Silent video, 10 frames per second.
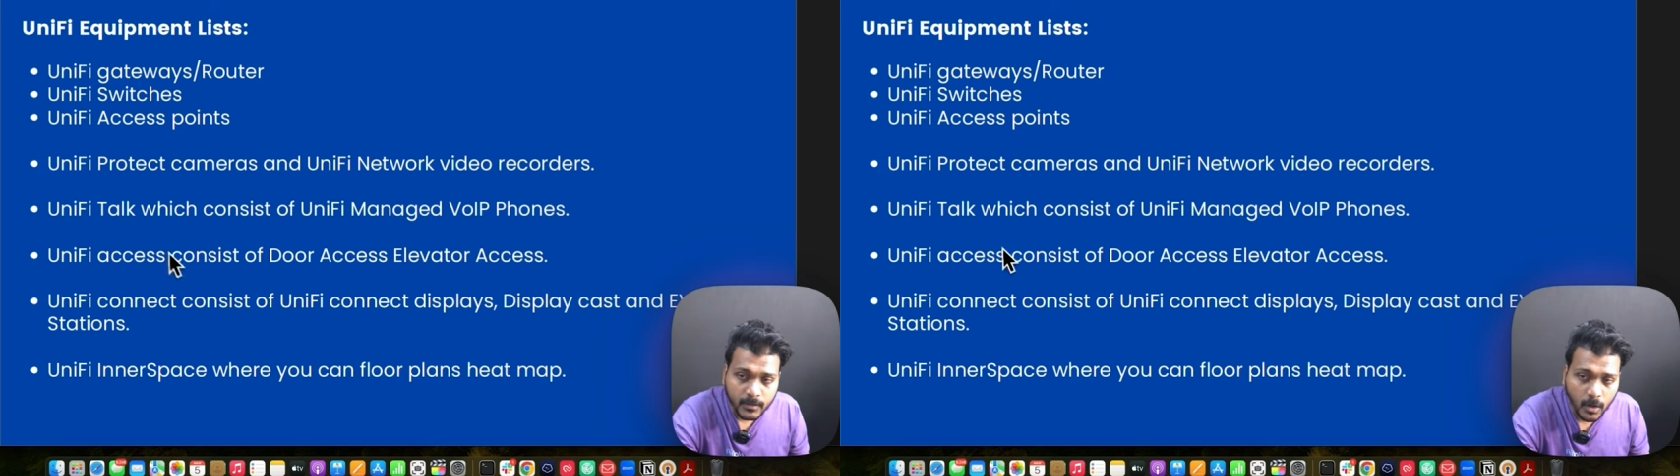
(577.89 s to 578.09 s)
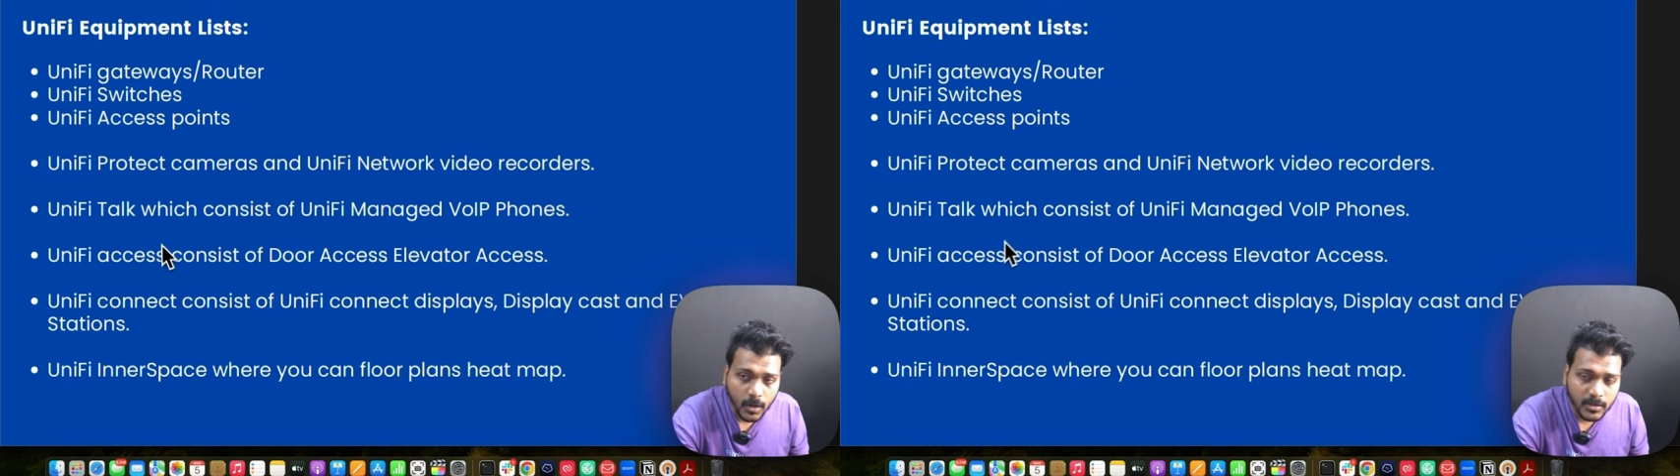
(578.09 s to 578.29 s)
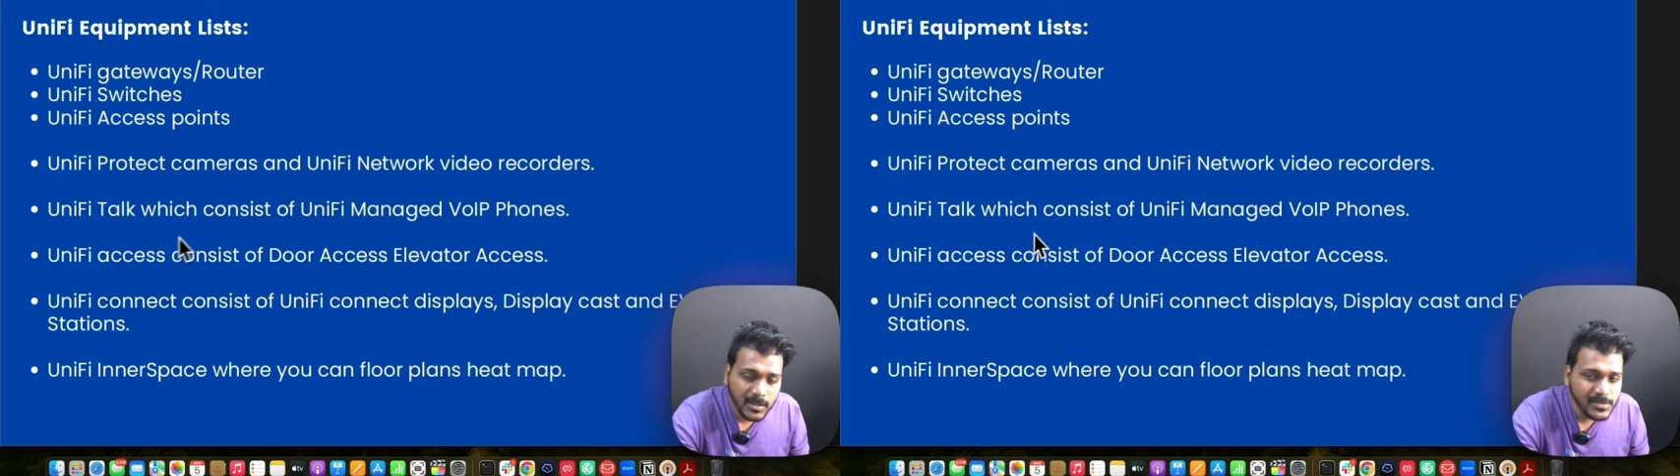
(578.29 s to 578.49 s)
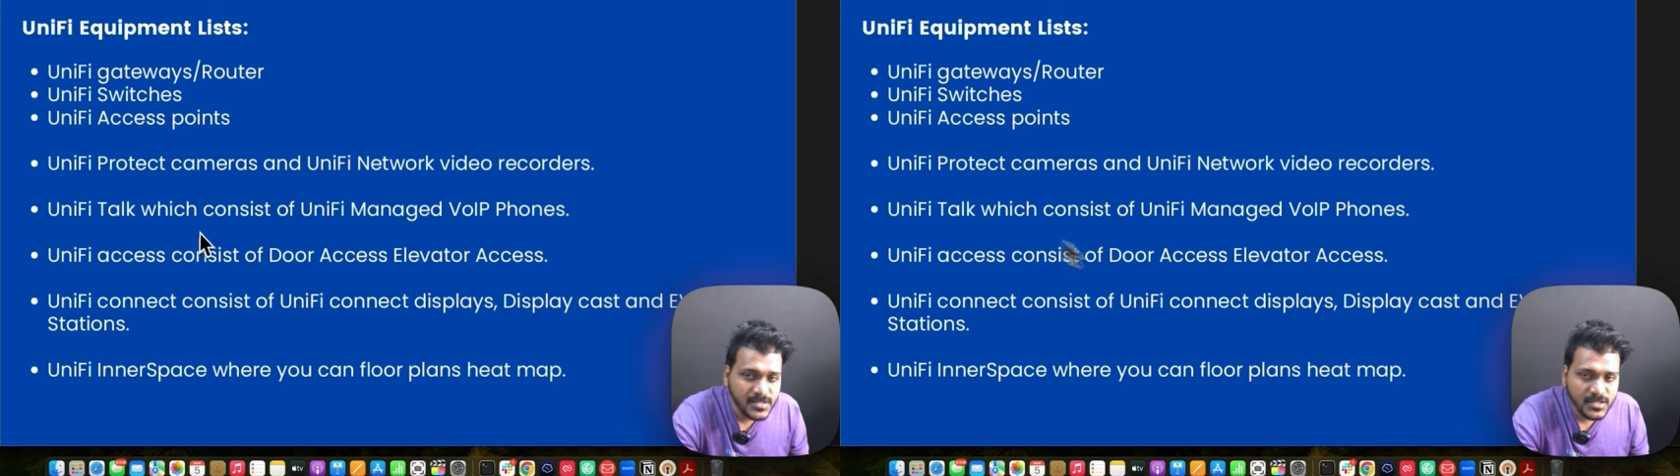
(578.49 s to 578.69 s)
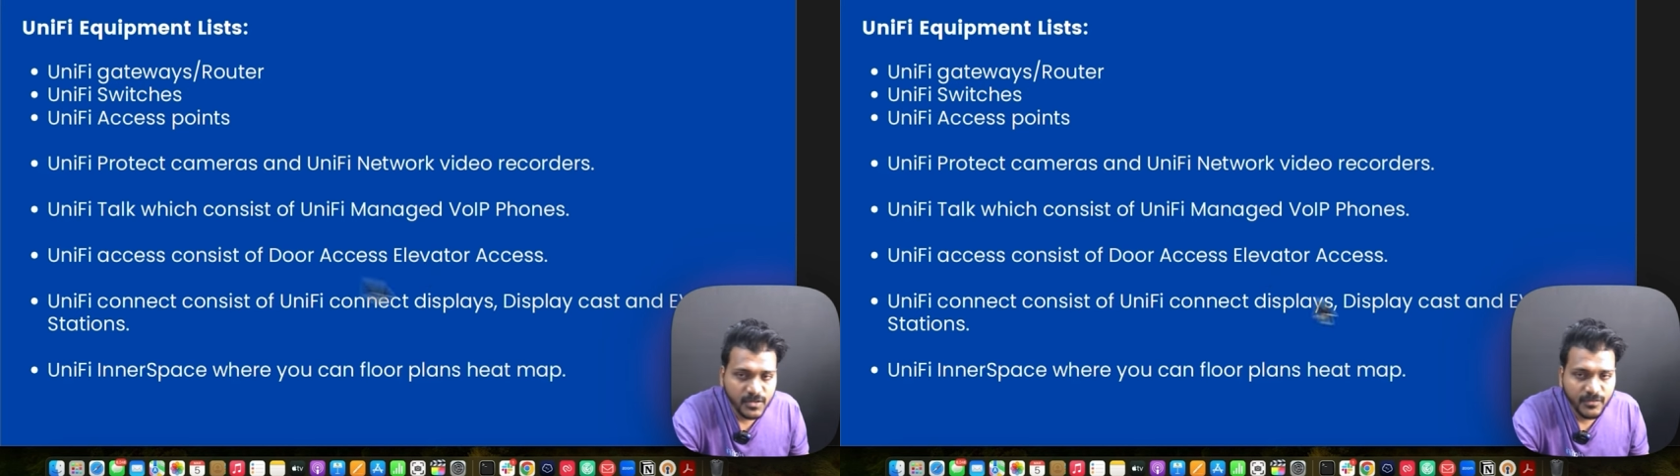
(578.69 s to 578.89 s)
Talk
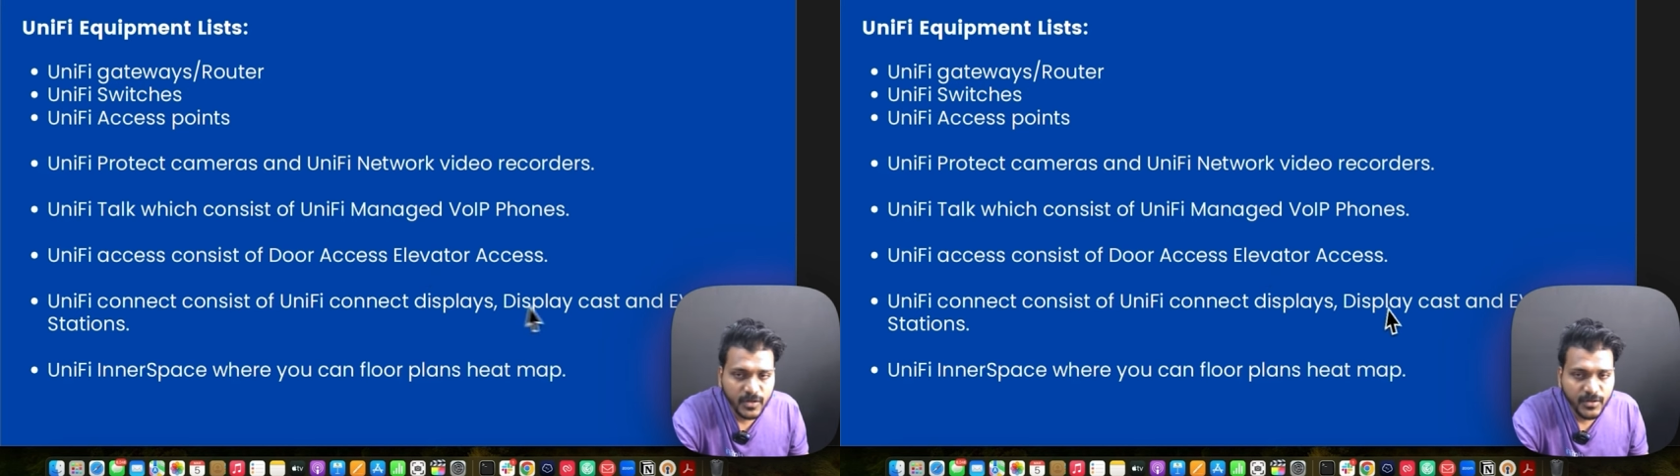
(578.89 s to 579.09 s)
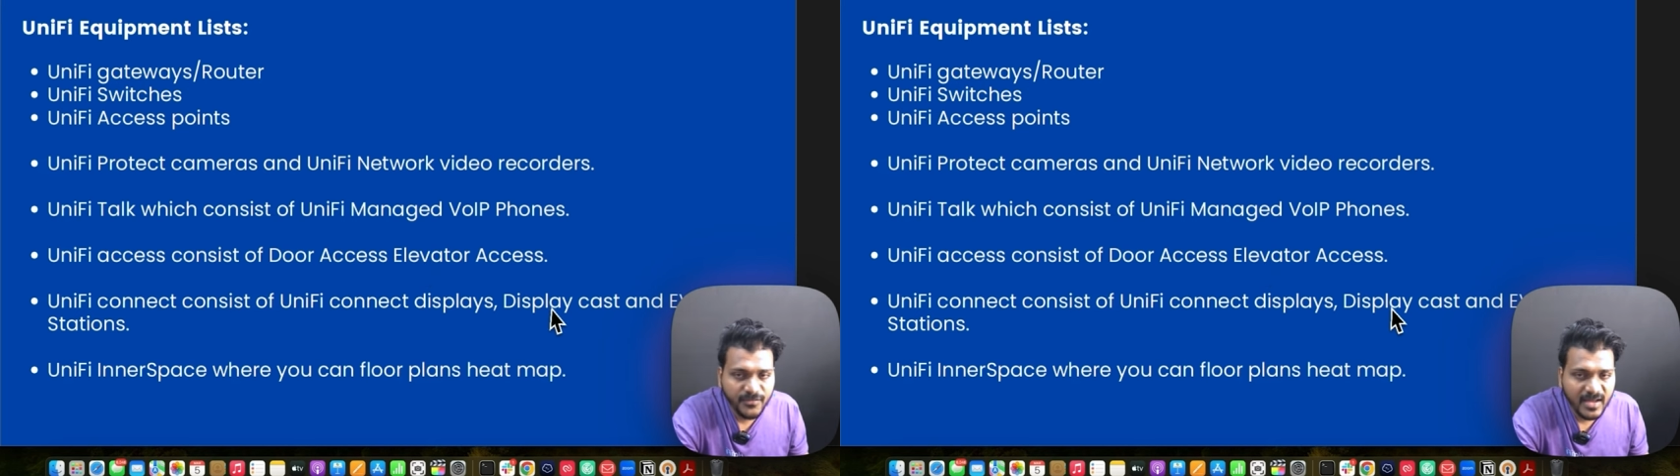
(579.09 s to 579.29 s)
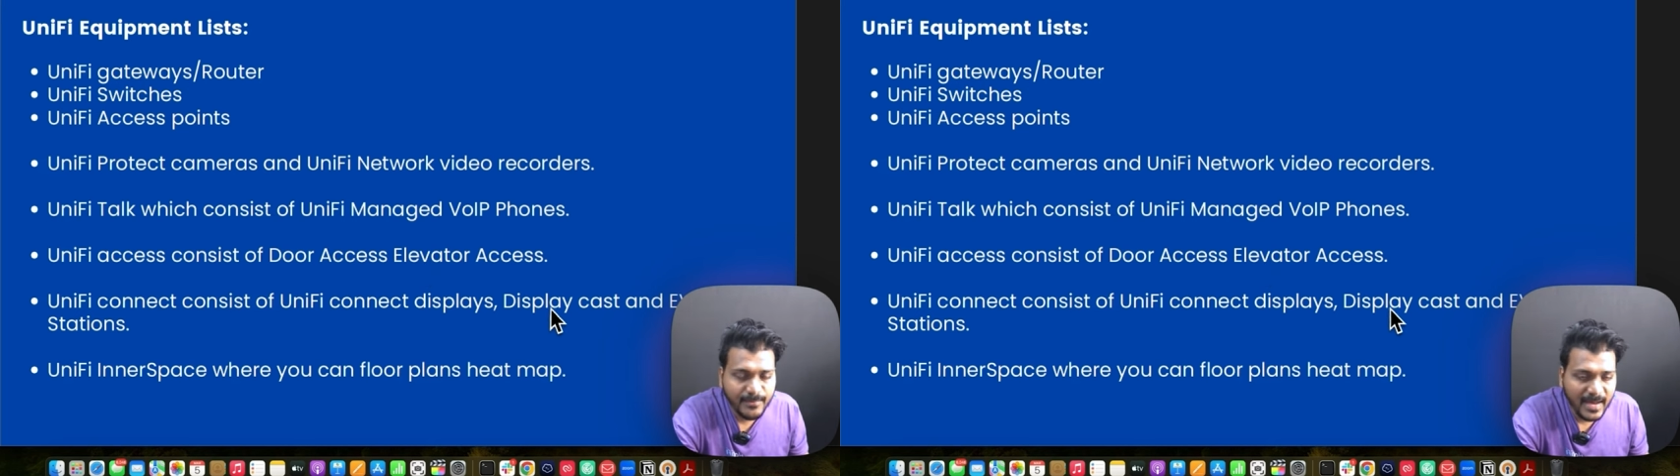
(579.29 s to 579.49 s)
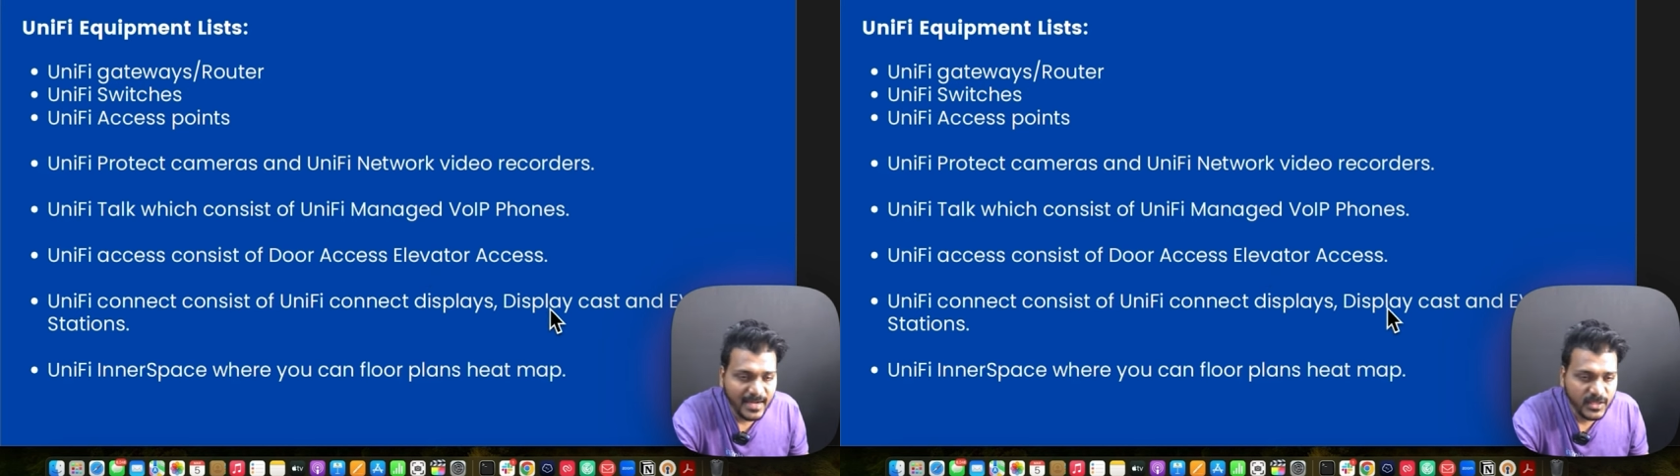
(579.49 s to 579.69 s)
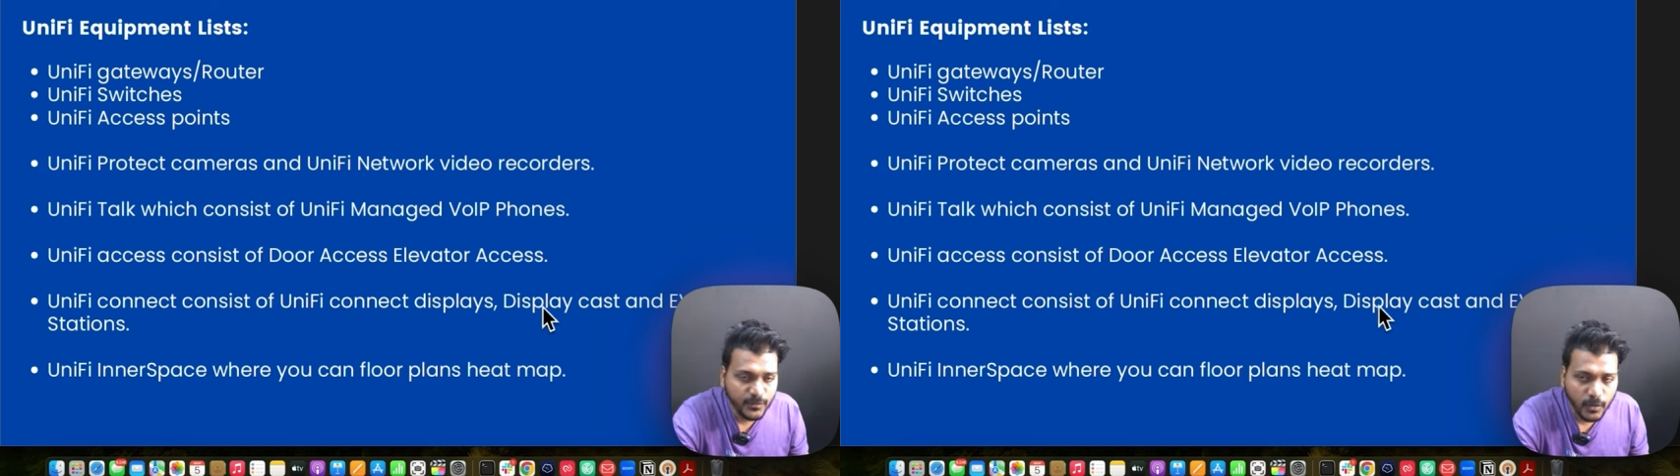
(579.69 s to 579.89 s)
consists of UniFi
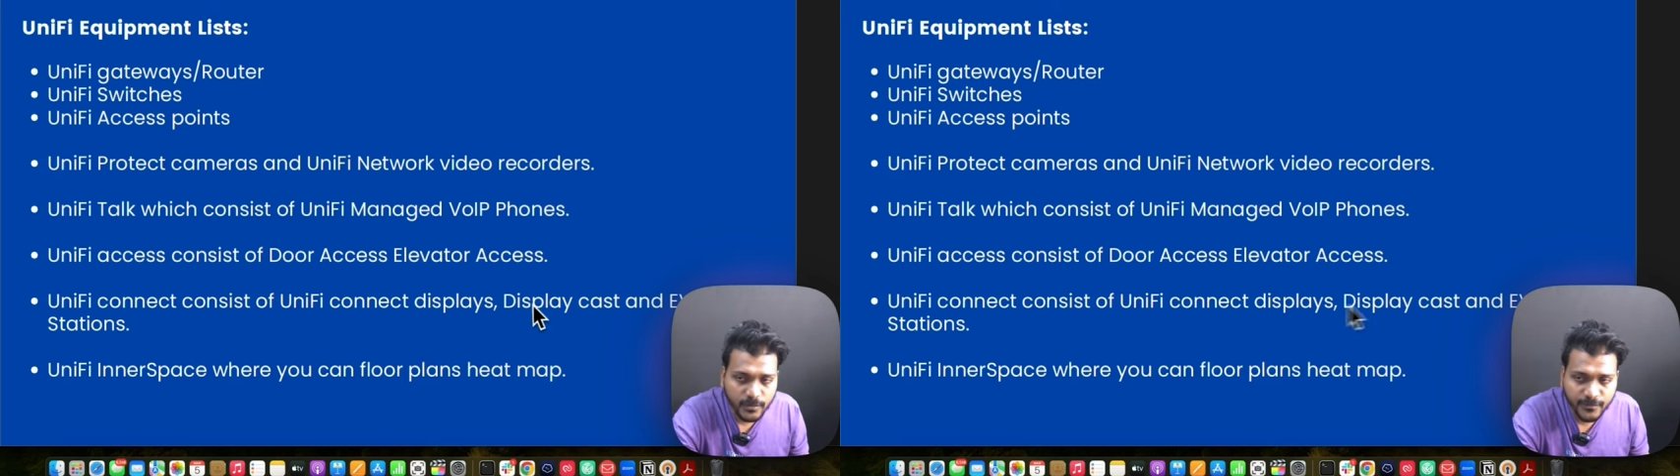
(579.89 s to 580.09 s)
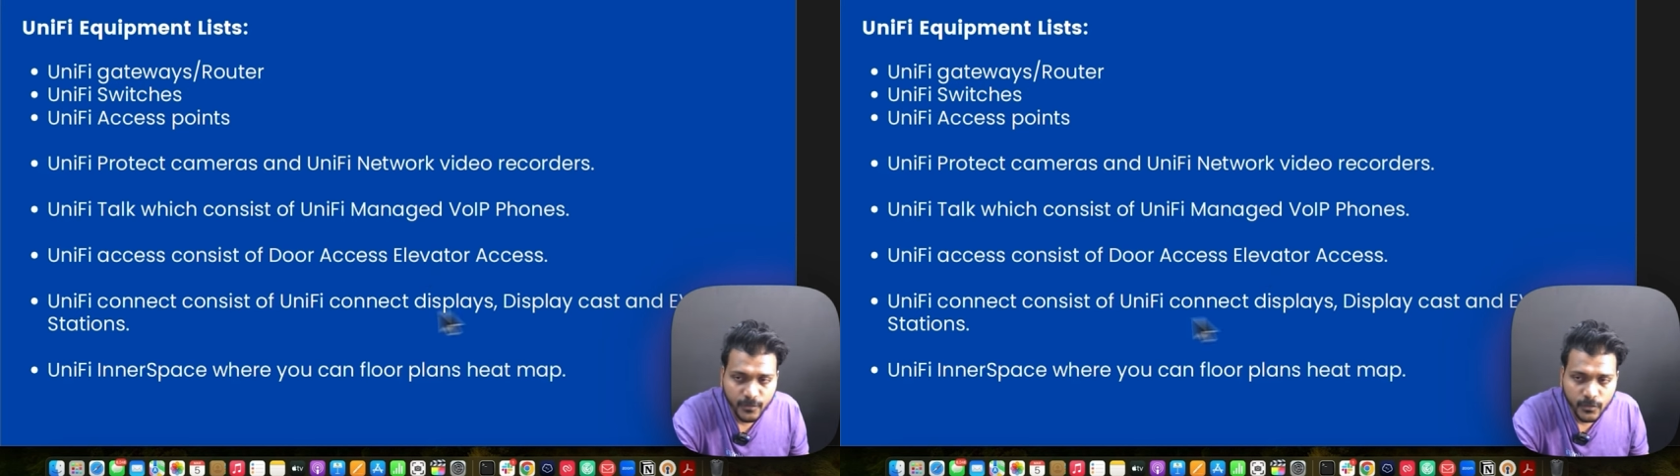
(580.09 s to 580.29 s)
Managed VoIP